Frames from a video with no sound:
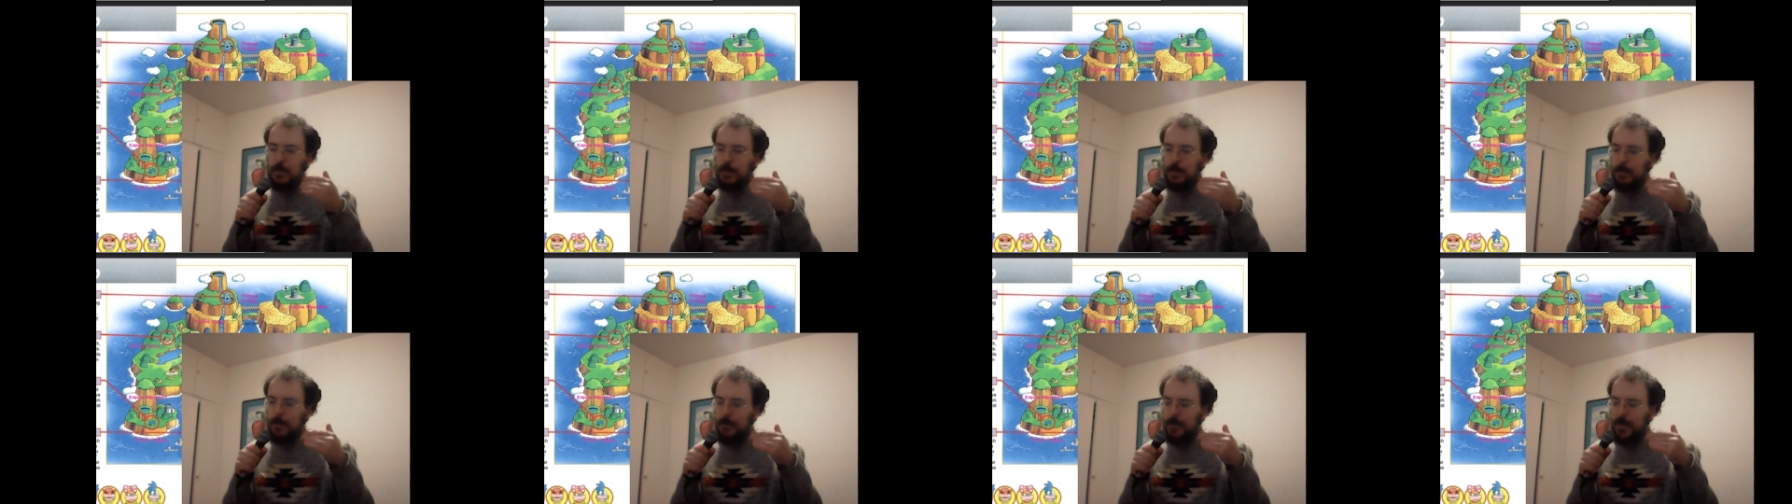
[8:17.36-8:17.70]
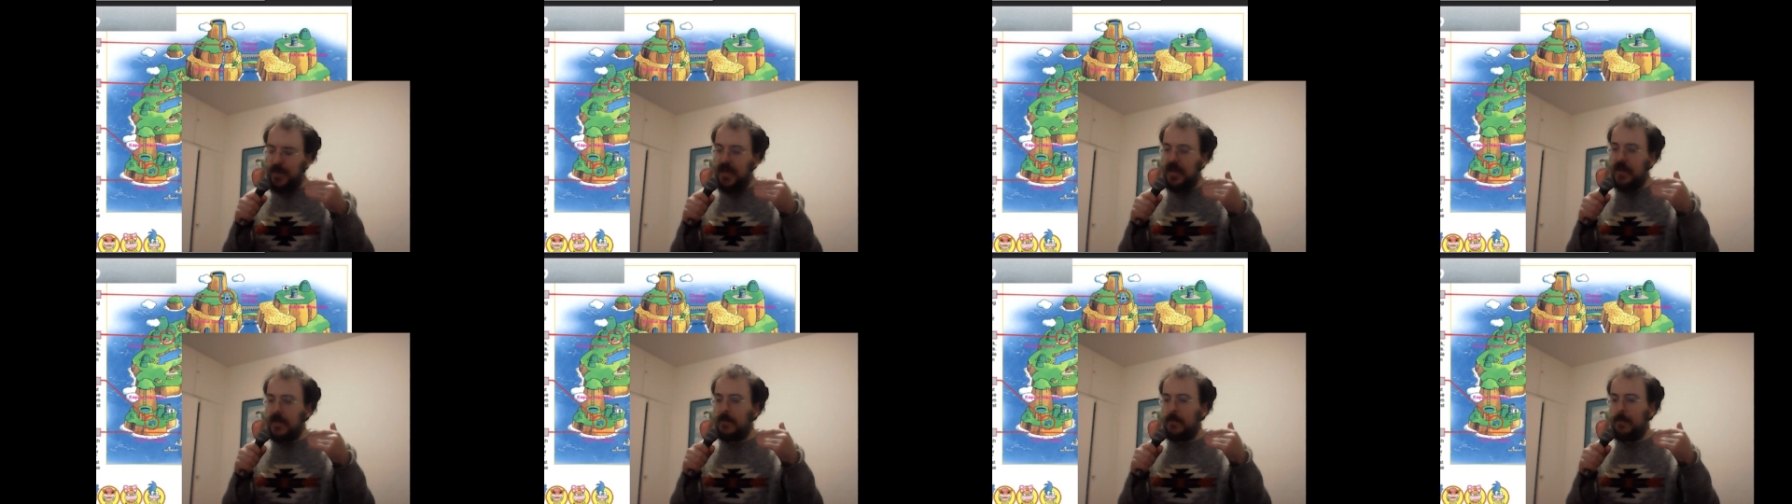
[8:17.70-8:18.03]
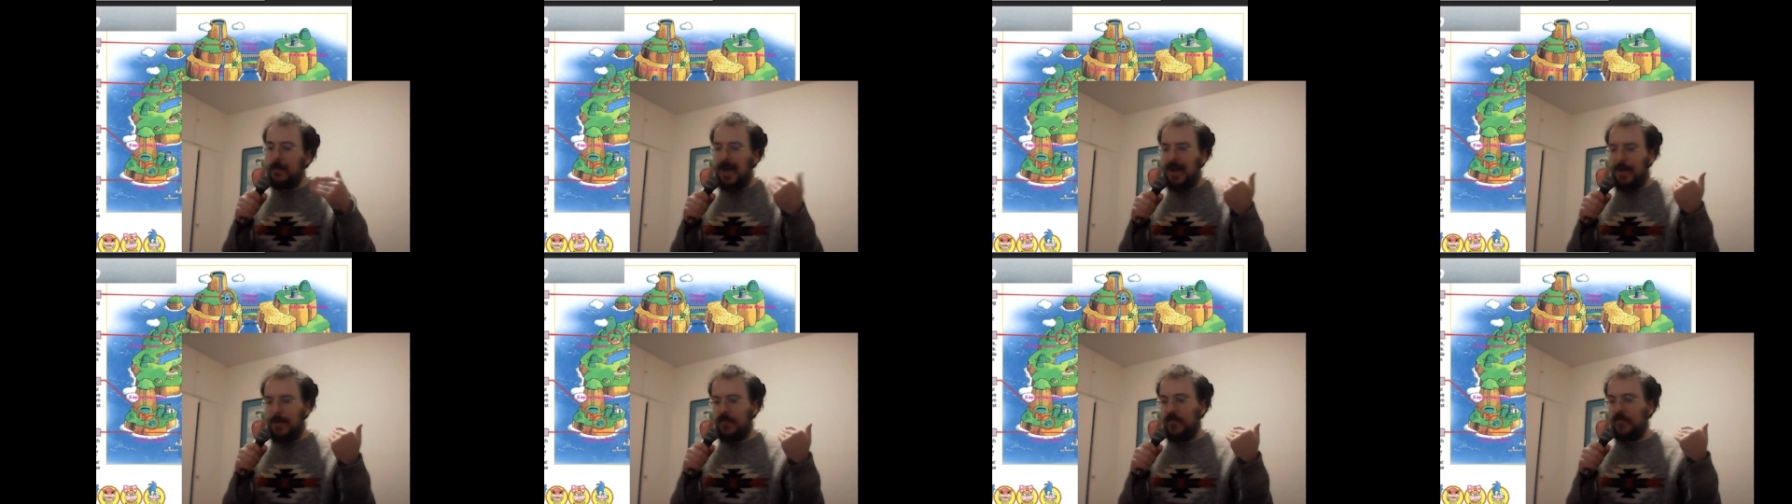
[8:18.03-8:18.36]
the
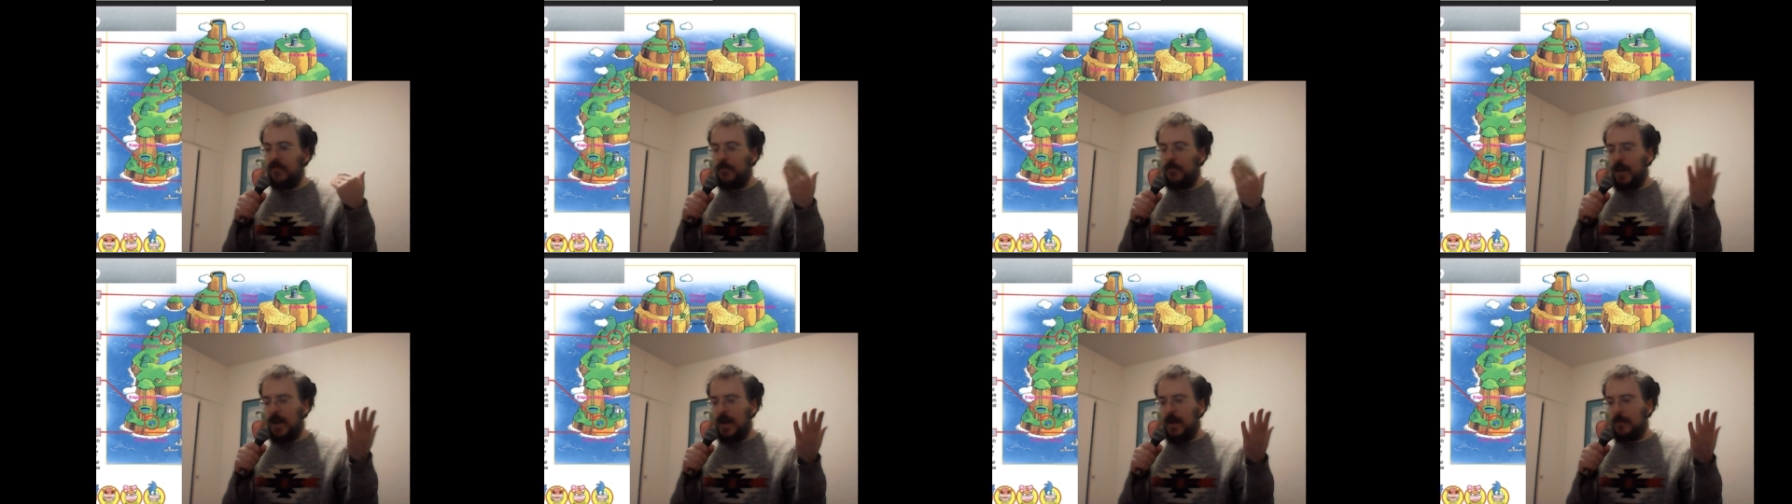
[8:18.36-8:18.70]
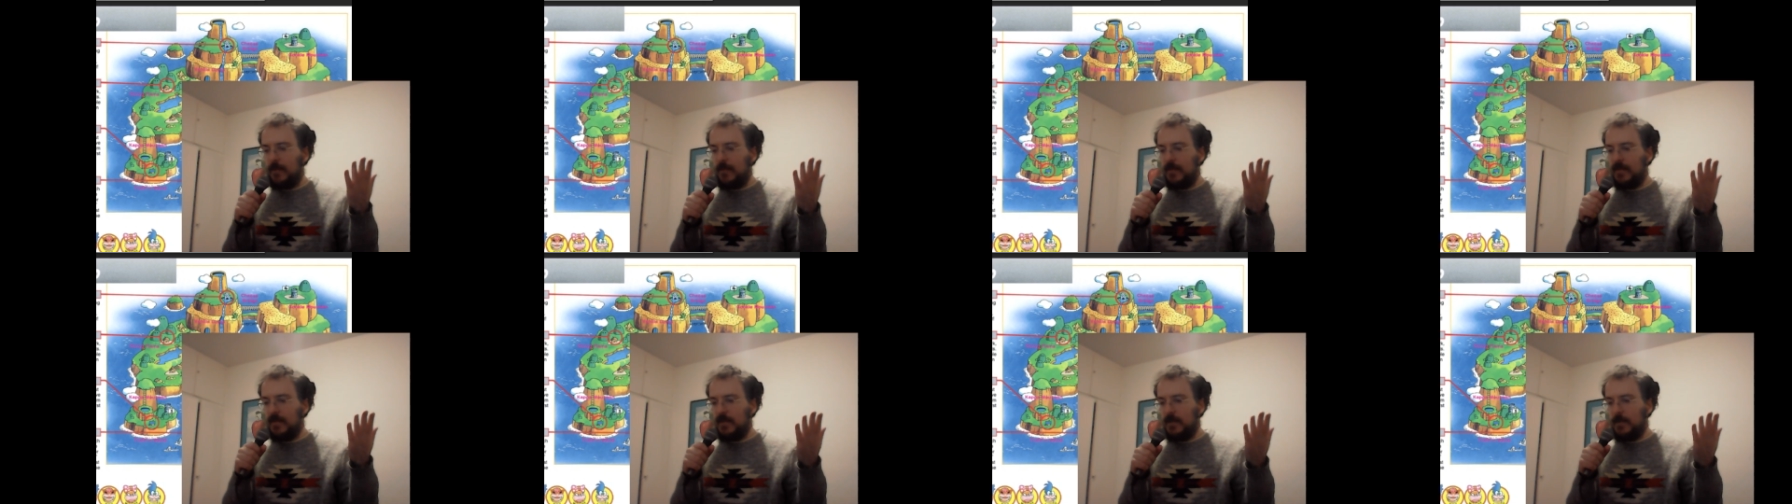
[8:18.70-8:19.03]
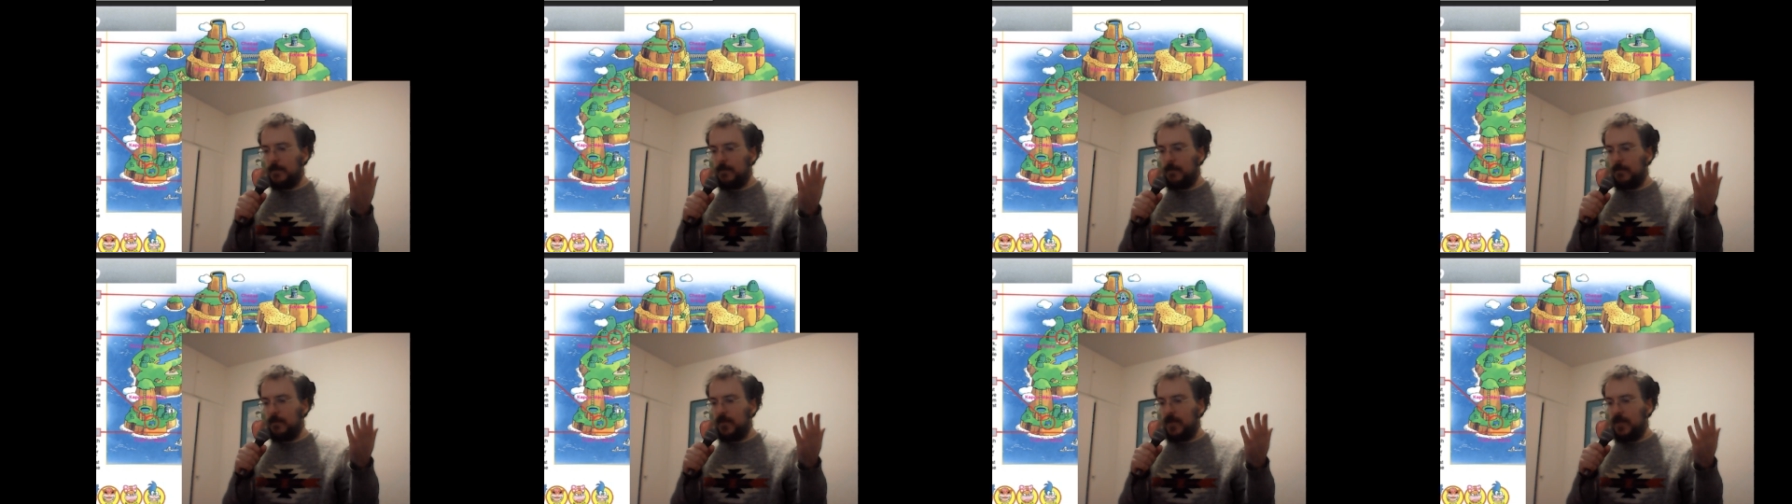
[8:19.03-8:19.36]
big map of
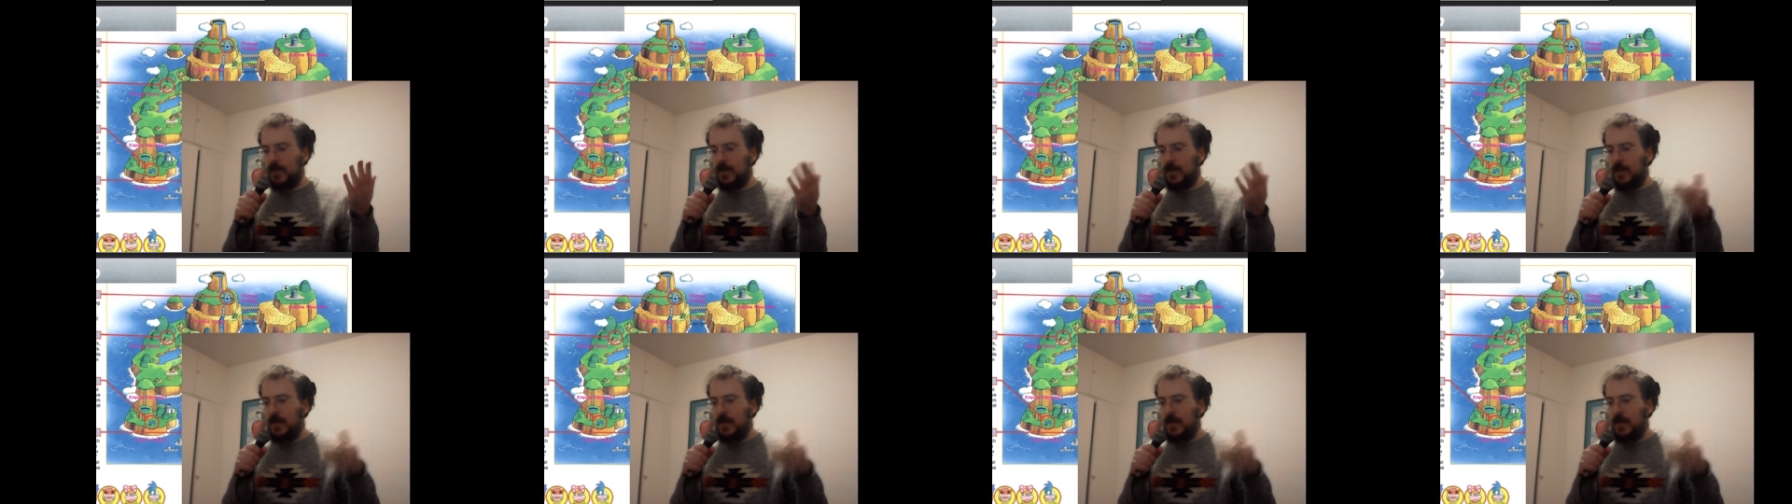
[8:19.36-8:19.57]
maps